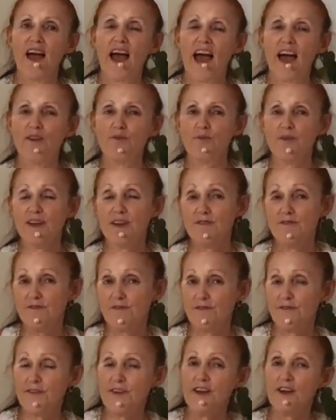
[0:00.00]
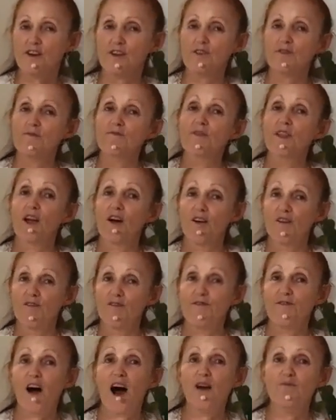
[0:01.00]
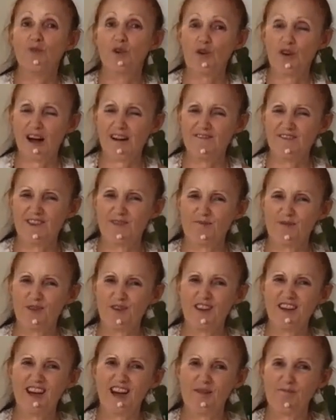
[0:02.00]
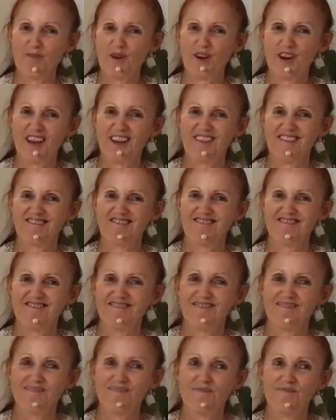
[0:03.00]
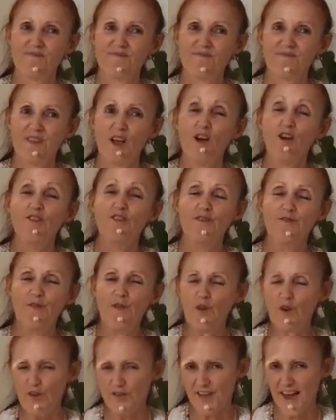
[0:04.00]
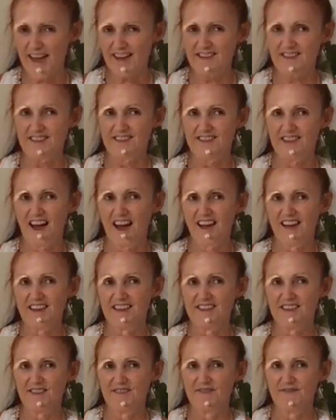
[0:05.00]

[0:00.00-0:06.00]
And we can feel far more comfortable in our body. The fourth exercise